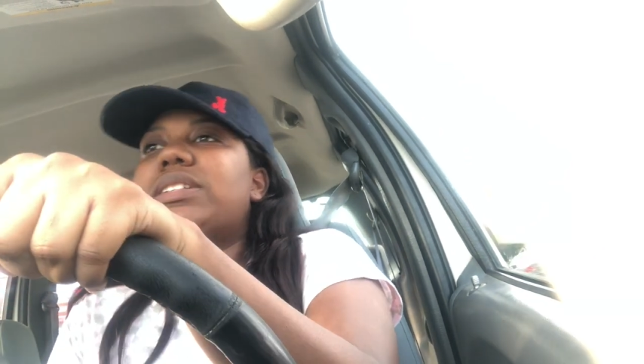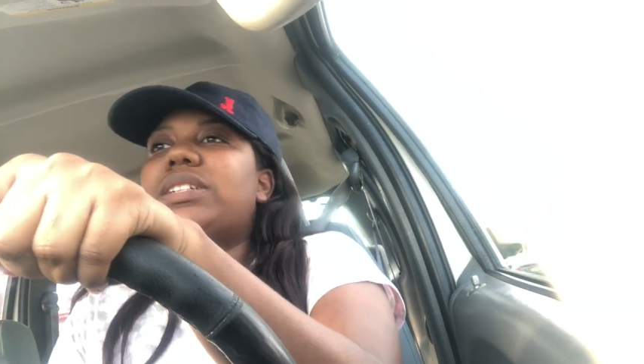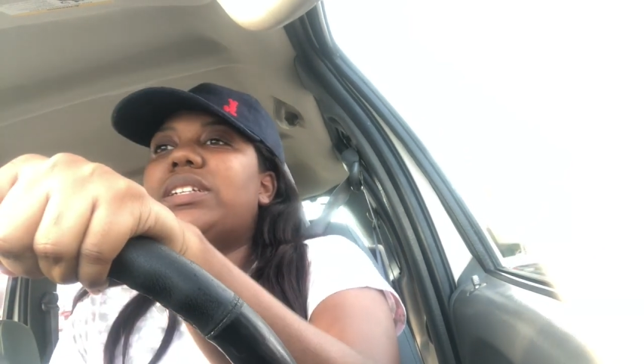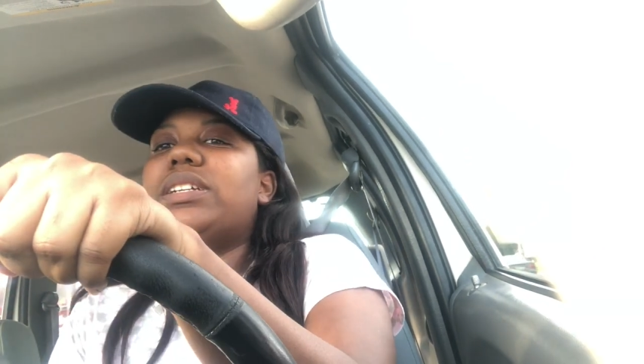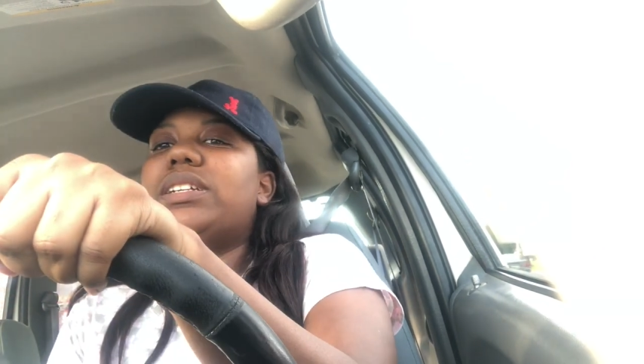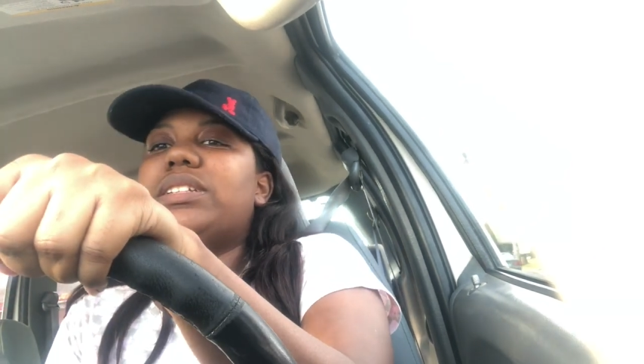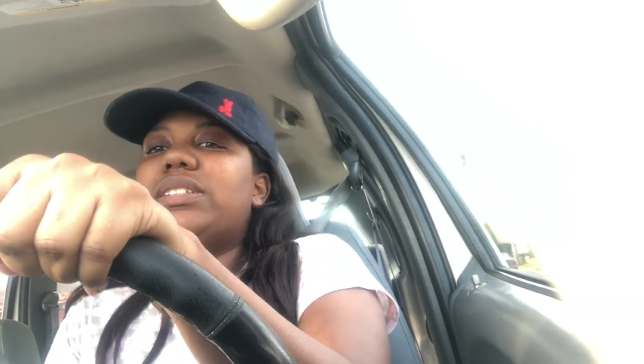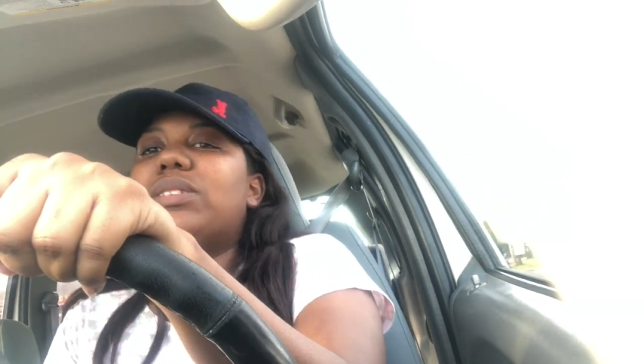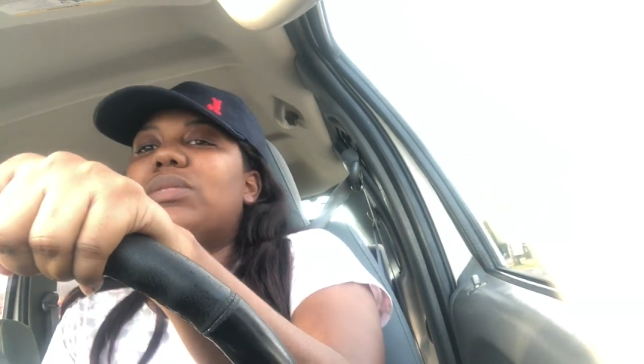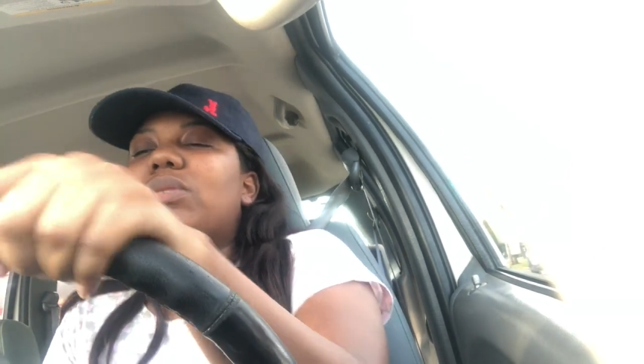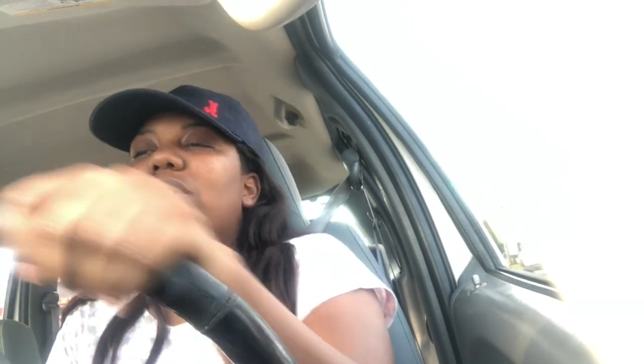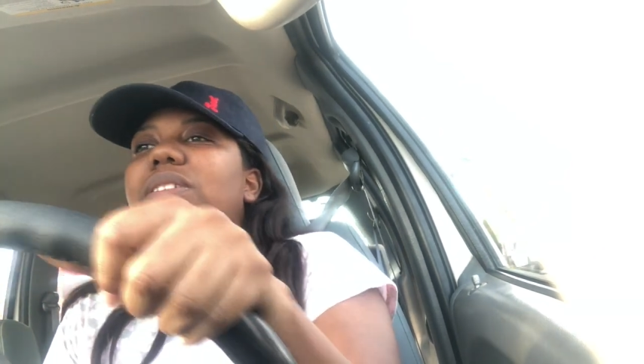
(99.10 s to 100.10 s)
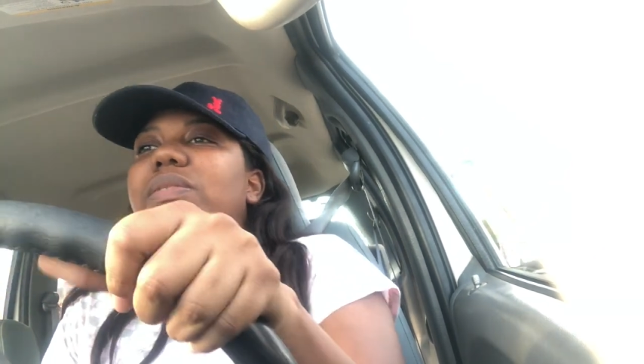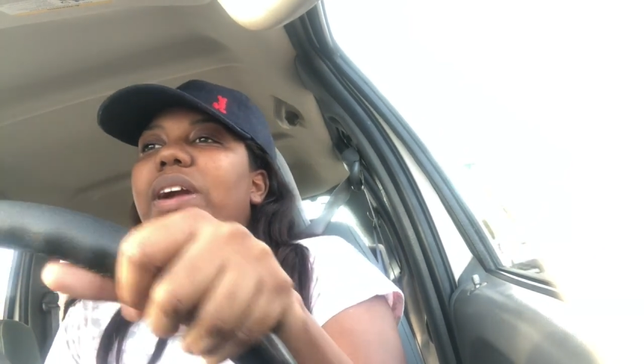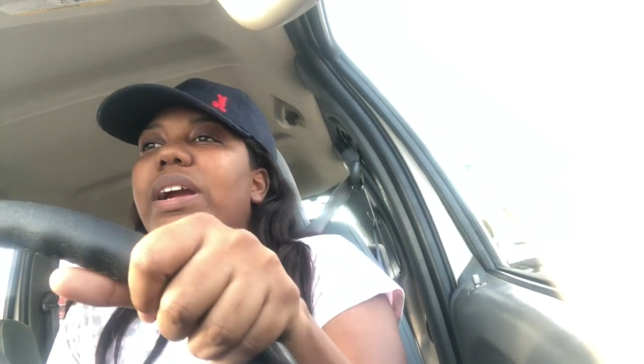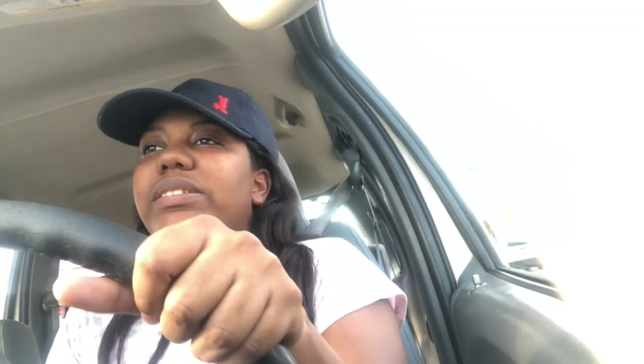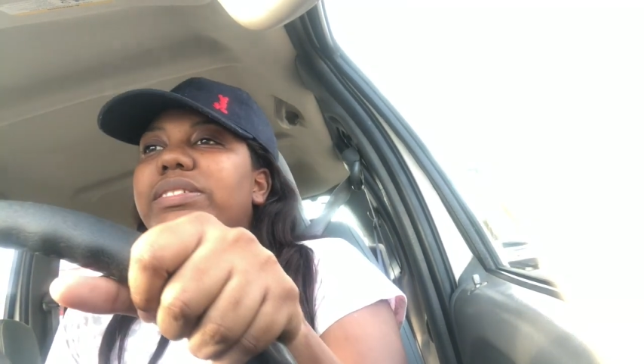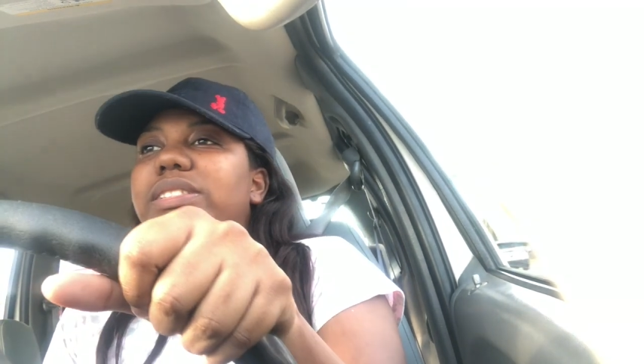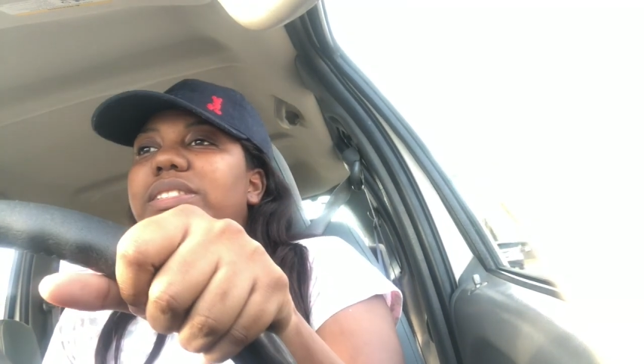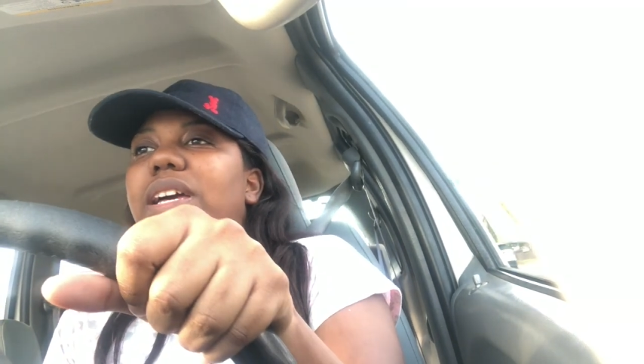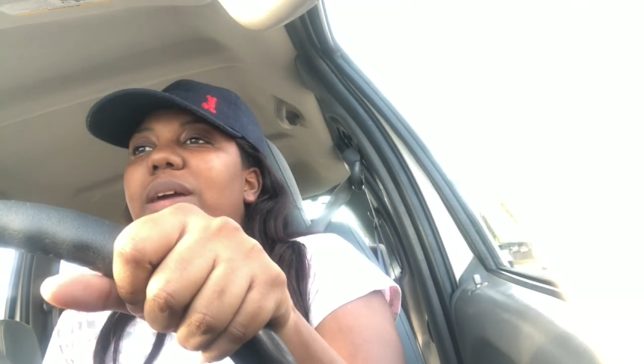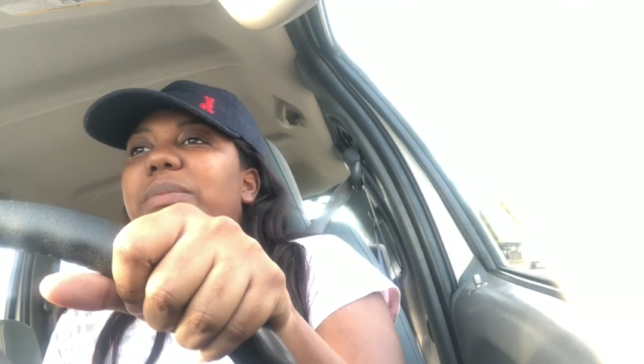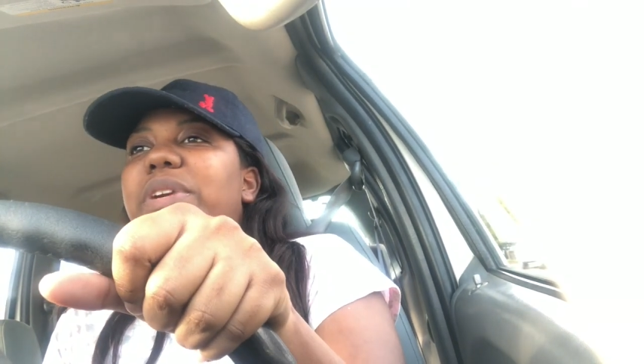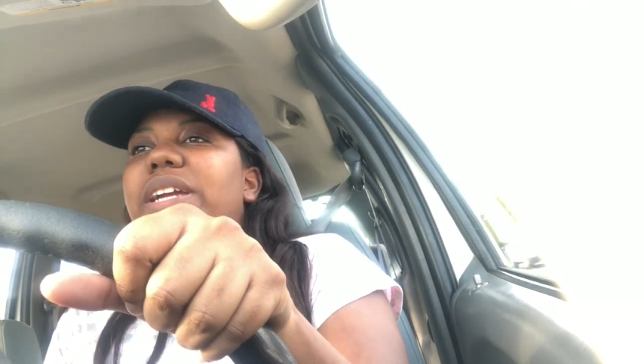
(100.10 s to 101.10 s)
get the
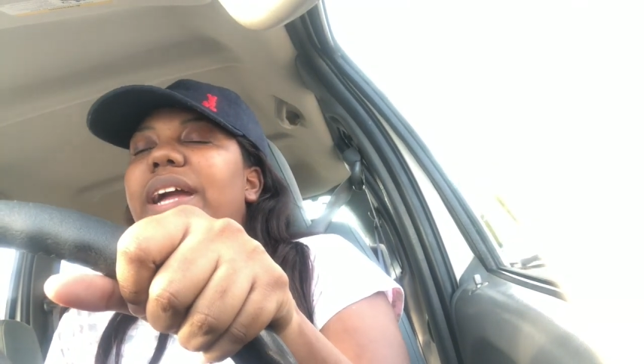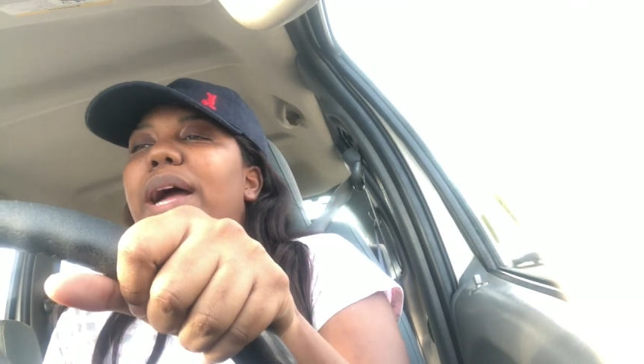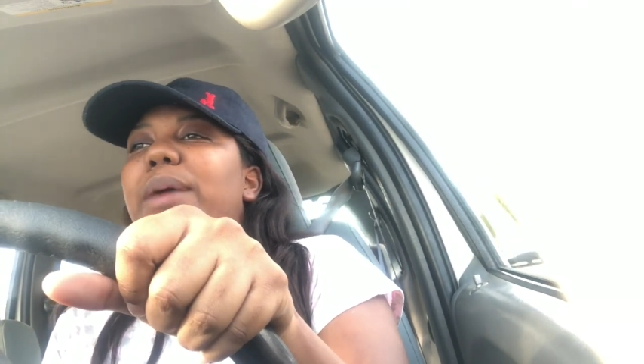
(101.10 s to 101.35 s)
coronavirus? I mean,